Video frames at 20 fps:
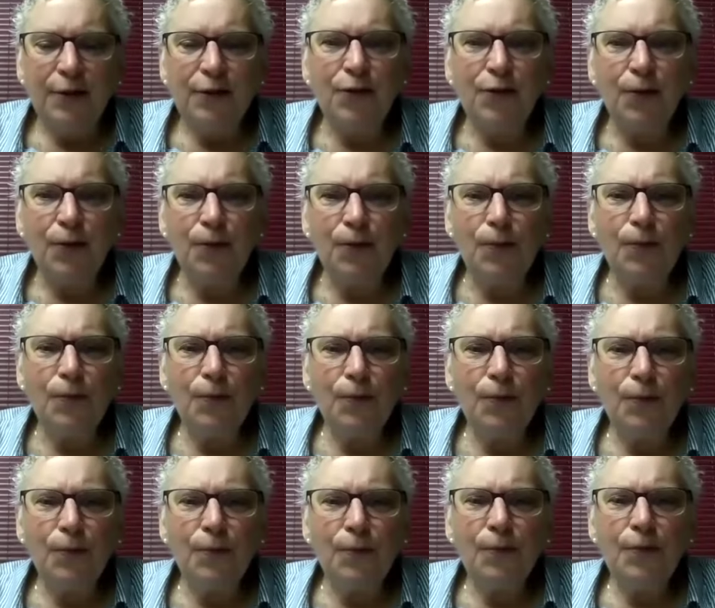So
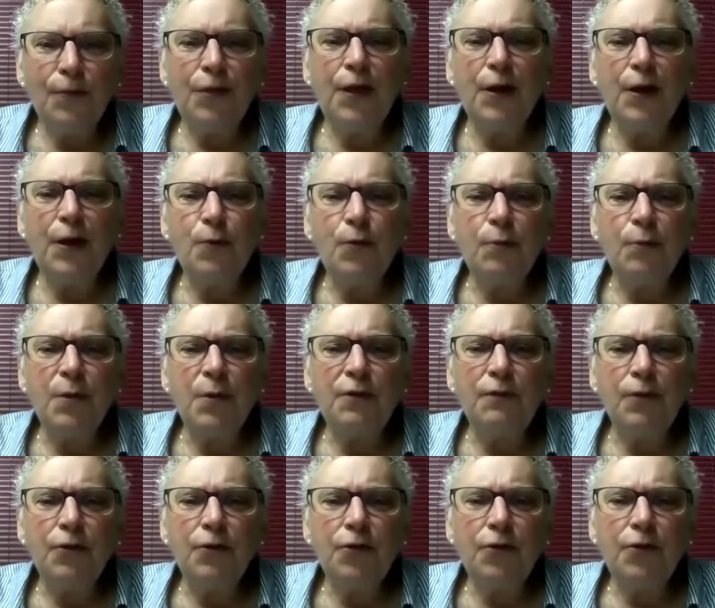think with me
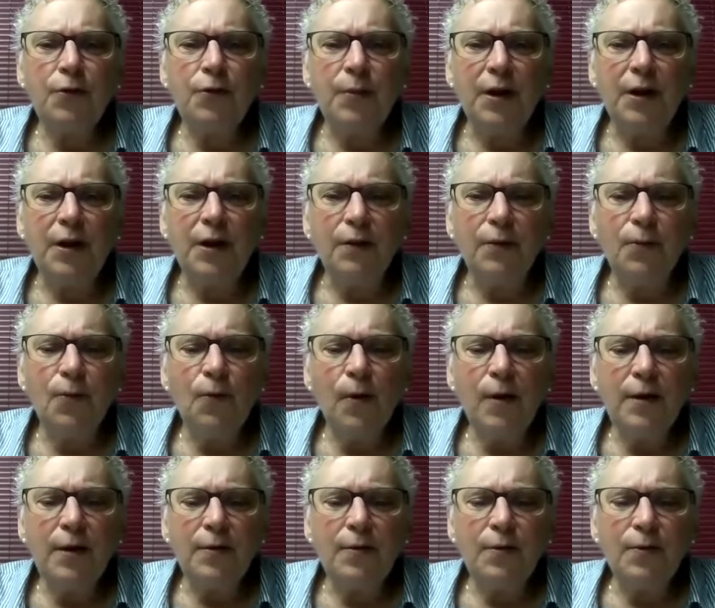for just a minute.
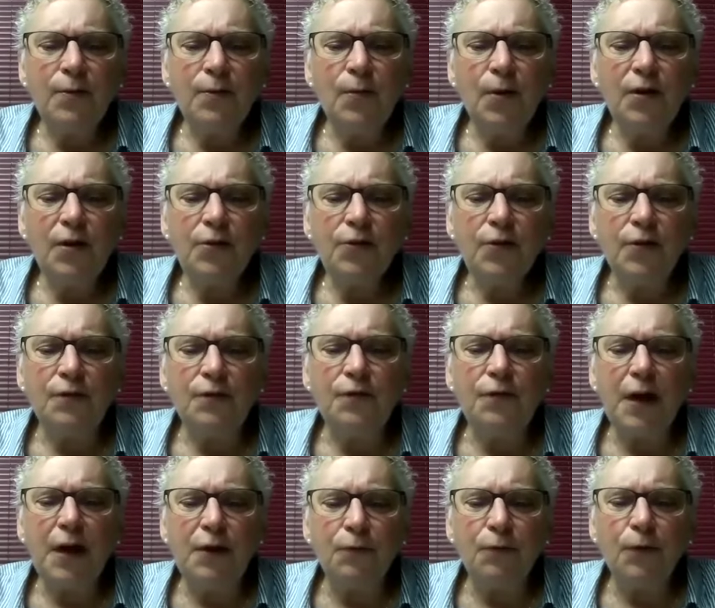What is a
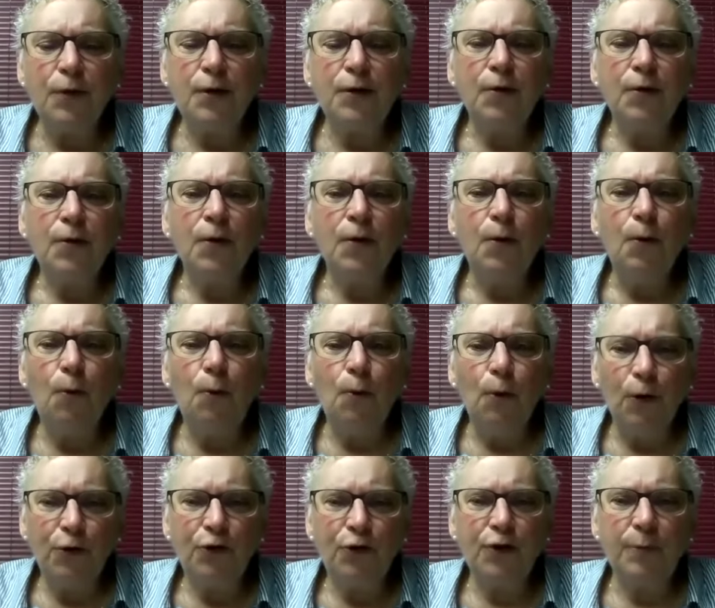favorite
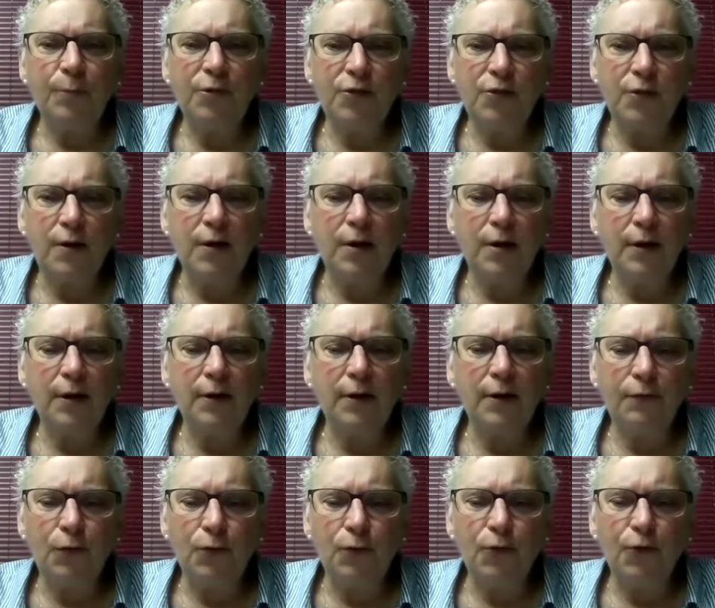worship song
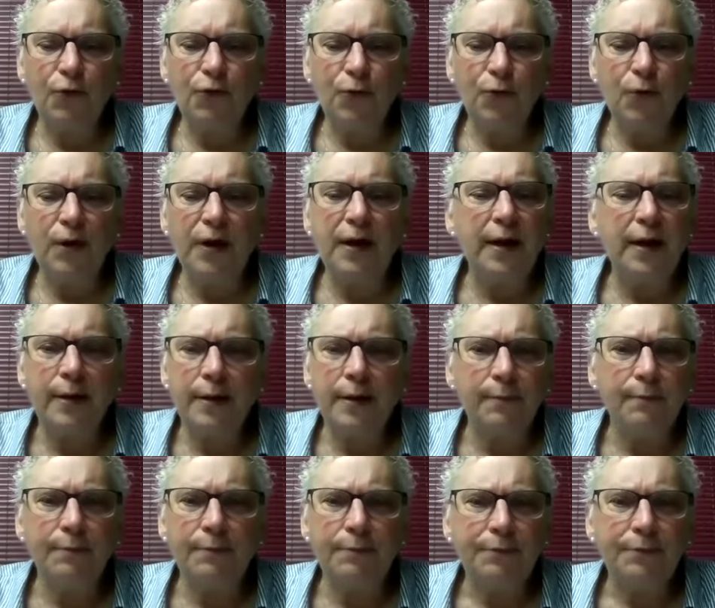of yours or a
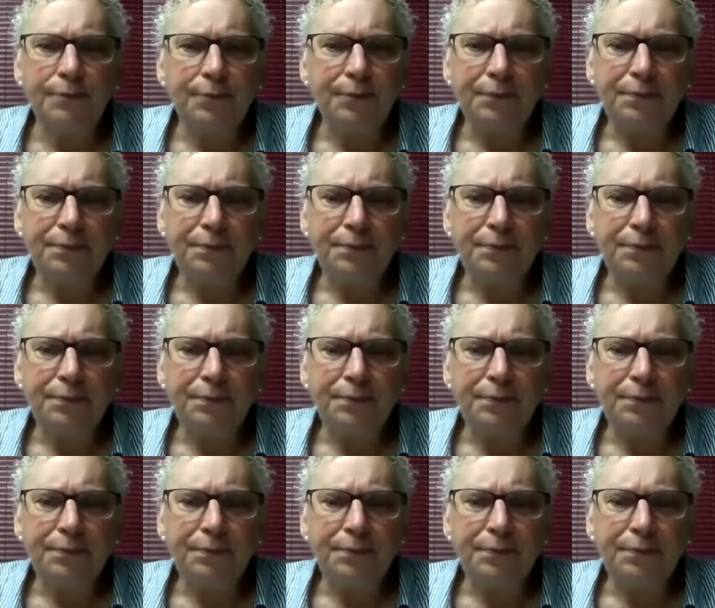hymn?